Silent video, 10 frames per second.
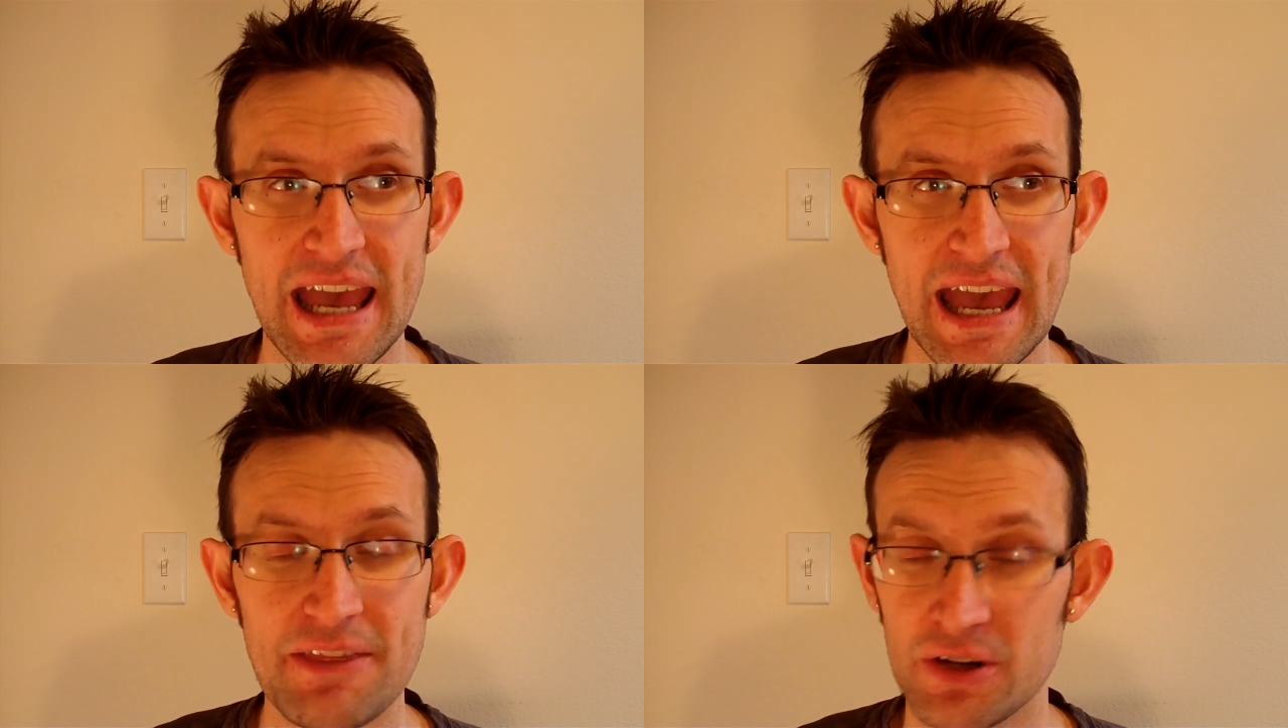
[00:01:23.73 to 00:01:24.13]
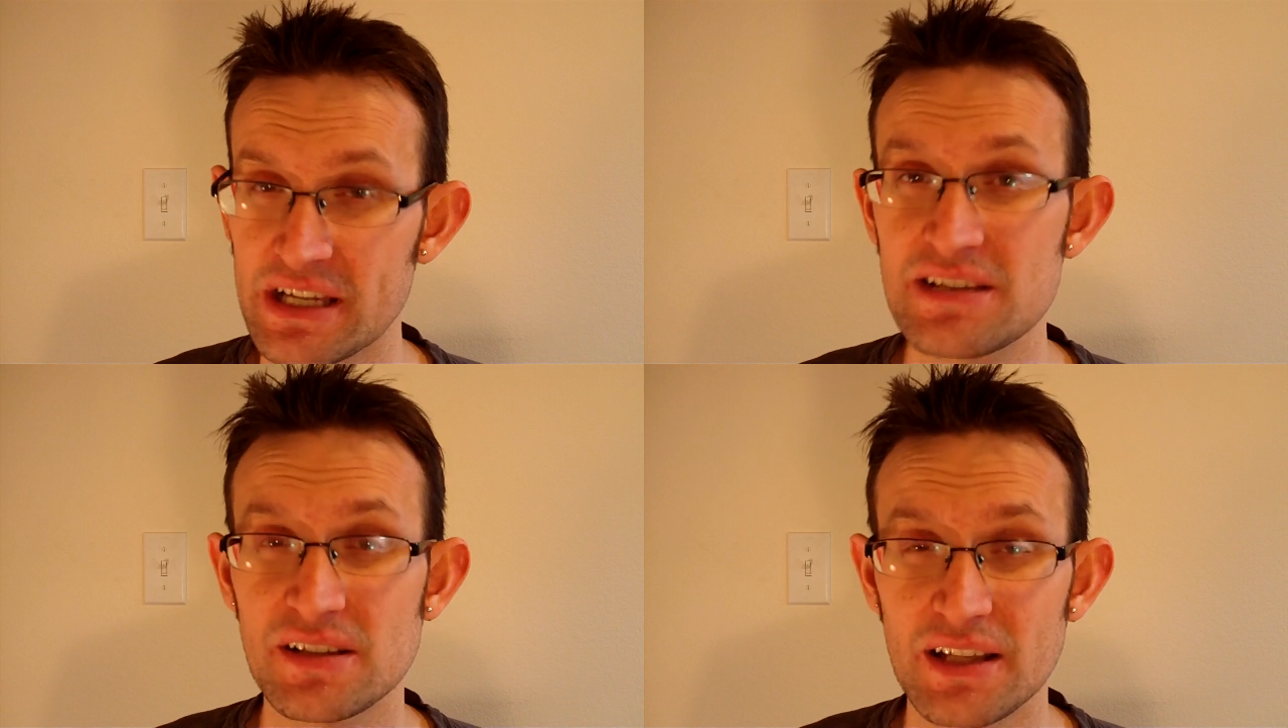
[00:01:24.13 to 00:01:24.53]
And there
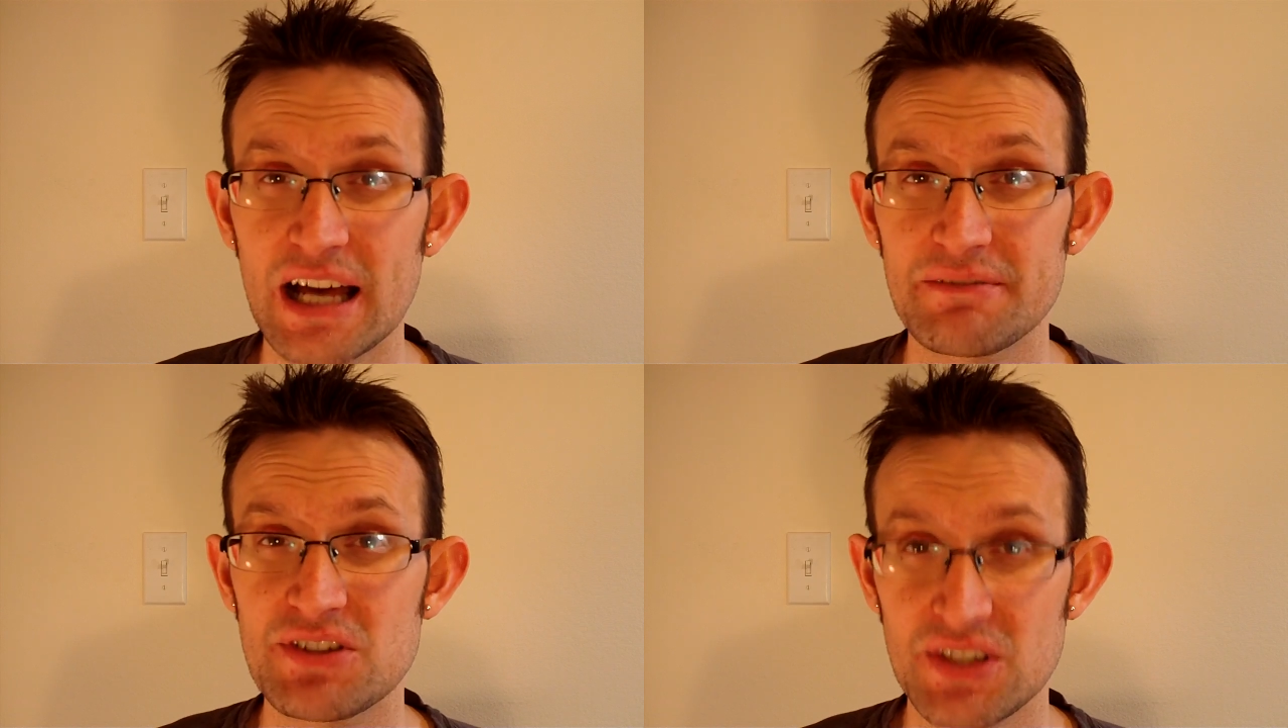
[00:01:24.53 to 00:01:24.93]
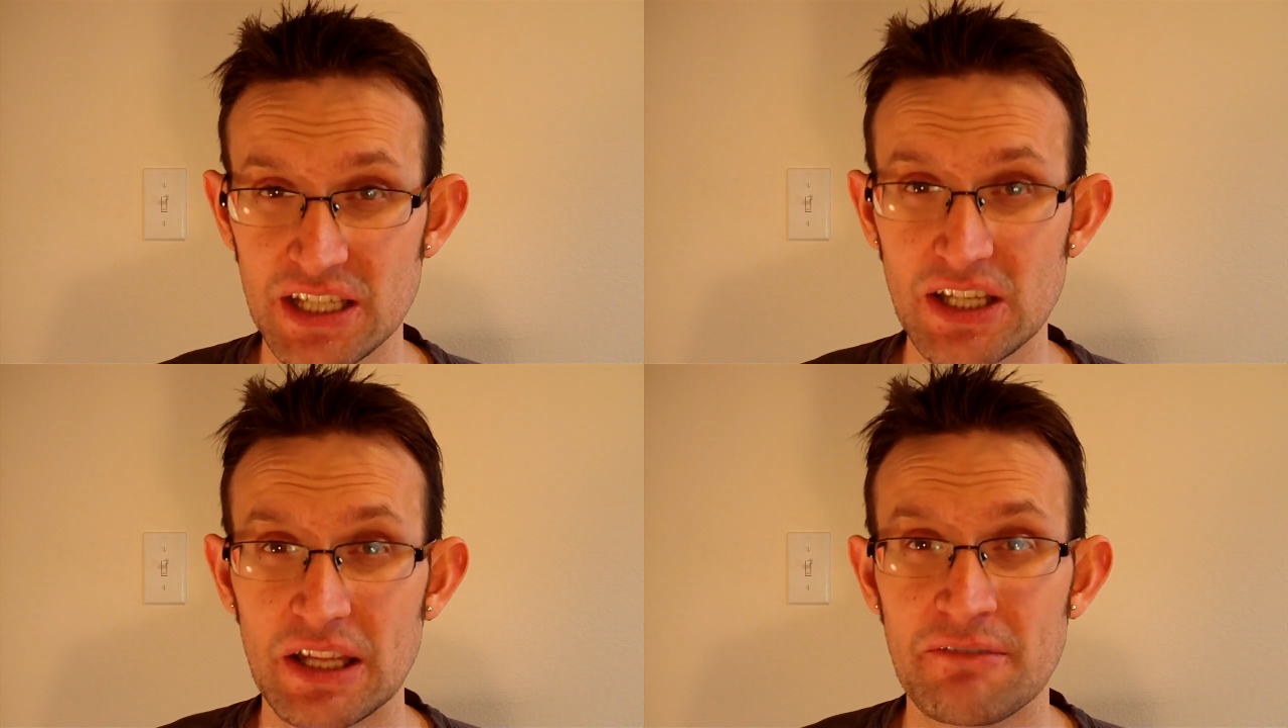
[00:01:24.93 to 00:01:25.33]
is a lot of
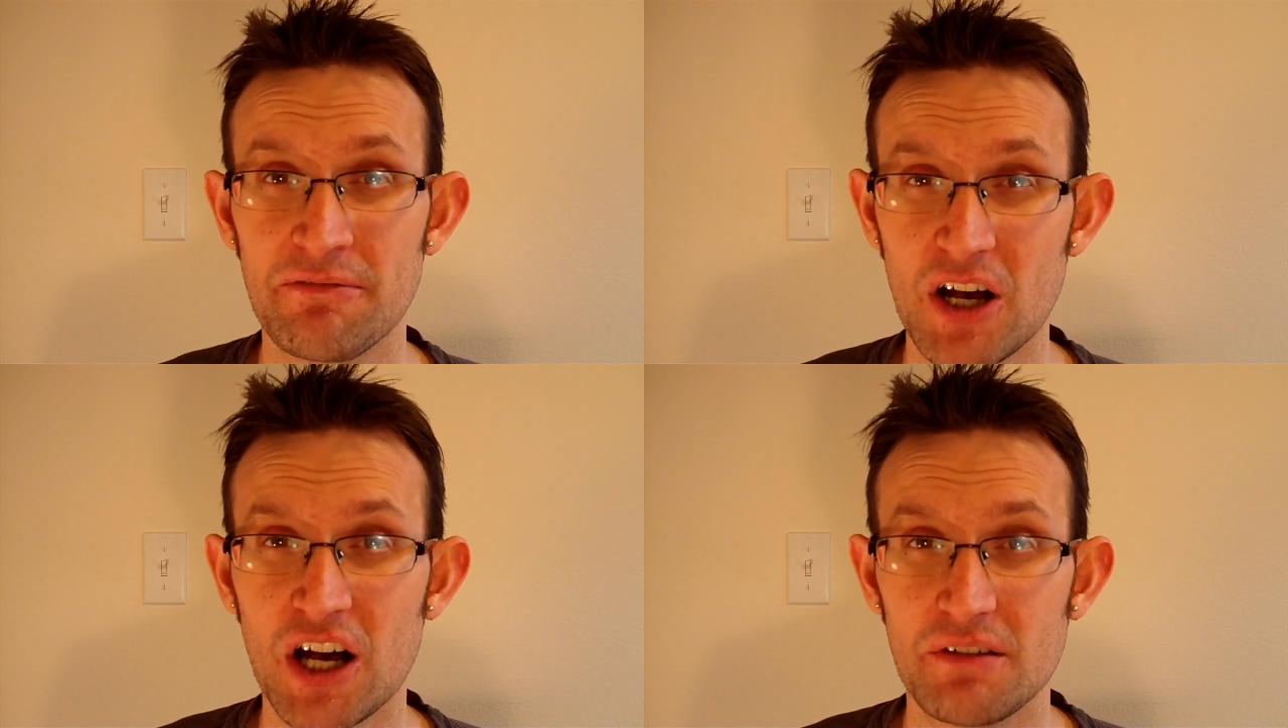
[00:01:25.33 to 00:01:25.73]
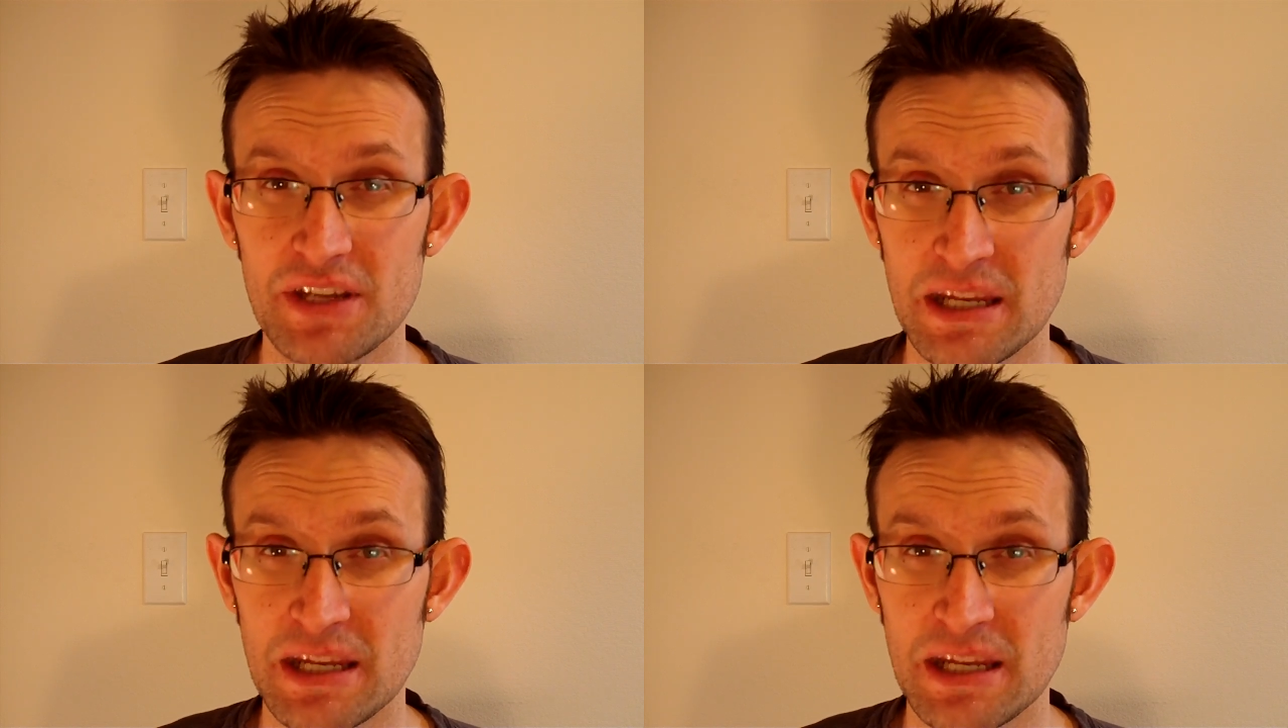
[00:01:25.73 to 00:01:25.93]
skill involved